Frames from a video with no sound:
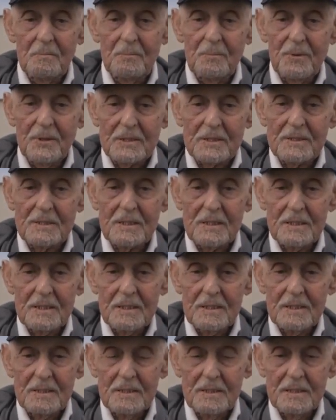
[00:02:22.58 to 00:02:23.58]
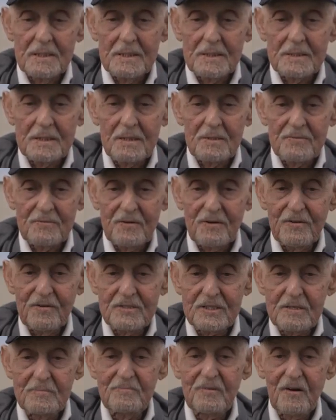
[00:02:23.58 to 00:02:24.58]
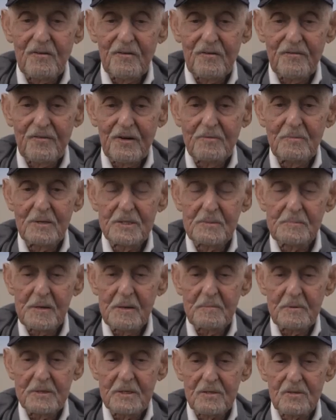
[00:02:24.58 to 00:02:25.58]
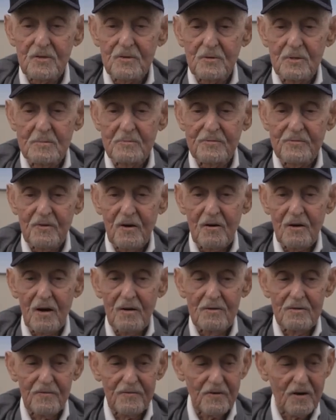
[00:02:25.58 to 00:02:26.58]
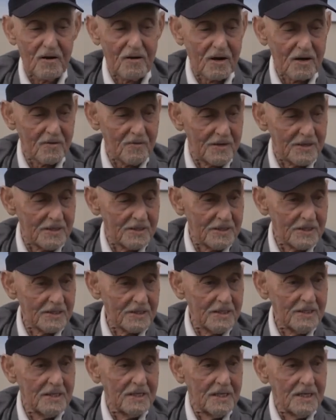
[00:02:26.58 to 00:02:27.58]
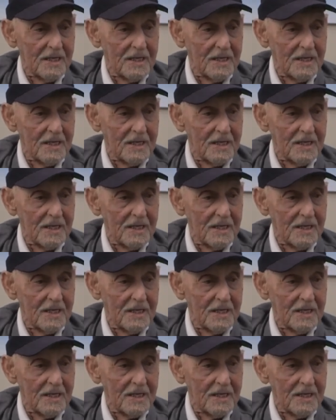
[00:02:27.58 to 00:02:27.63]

but uh, there are very, some very famous people who grew up far, in Far Rockaway, in the,